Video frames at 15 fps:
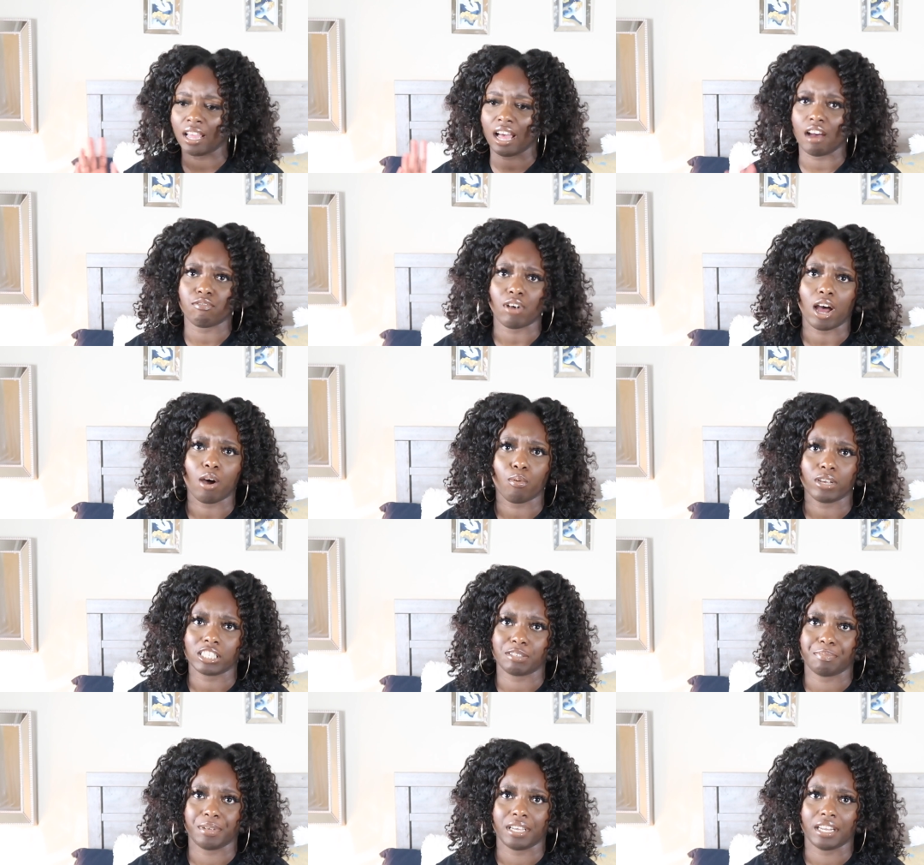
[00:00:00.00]
I've
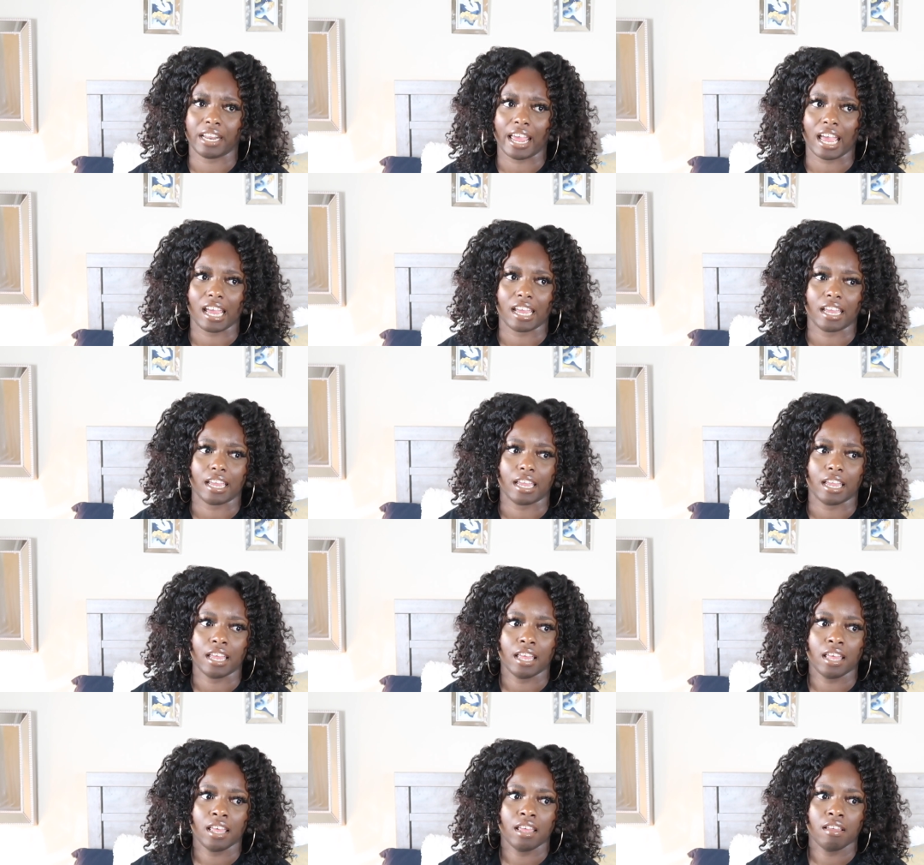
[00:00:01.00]
always been a
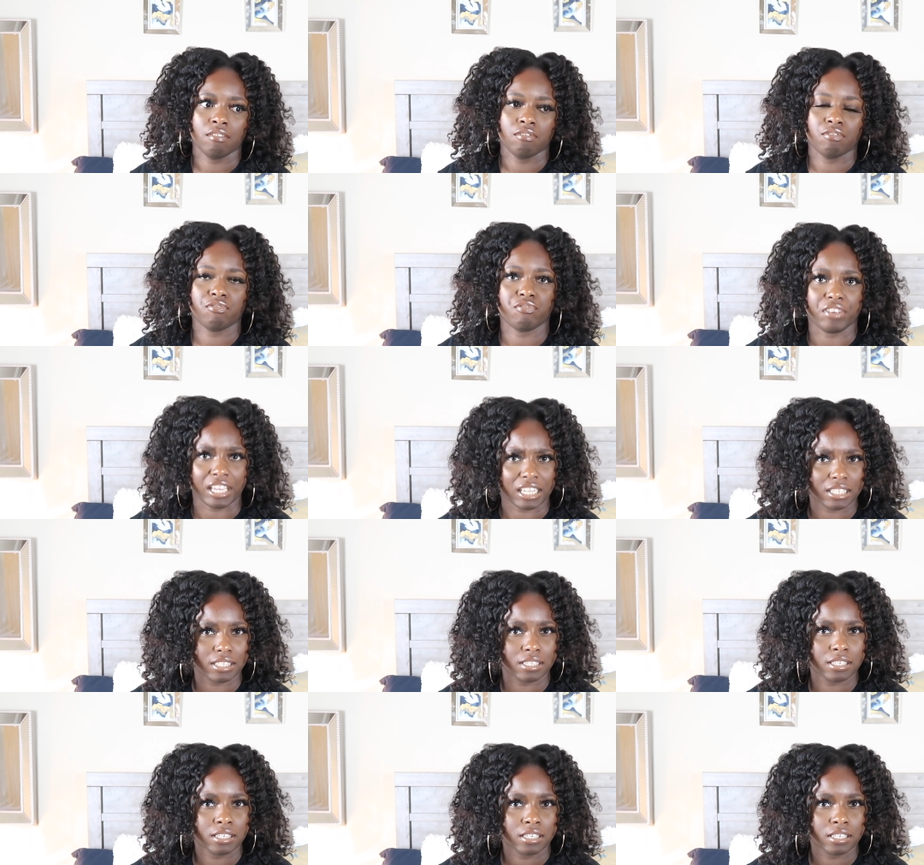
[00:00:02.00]
fit